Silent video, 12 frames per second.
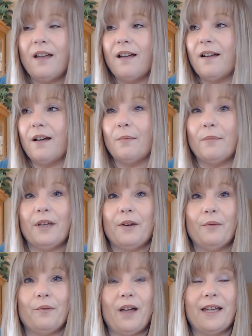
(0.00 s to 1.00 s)

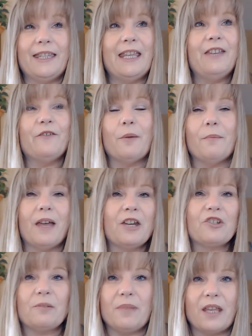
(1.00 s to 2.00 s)
I can't even
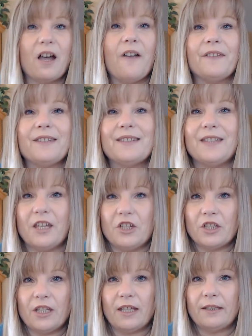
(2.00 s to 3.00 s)
imagine being on the stage
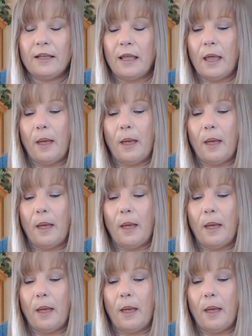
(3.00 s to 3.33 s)
again.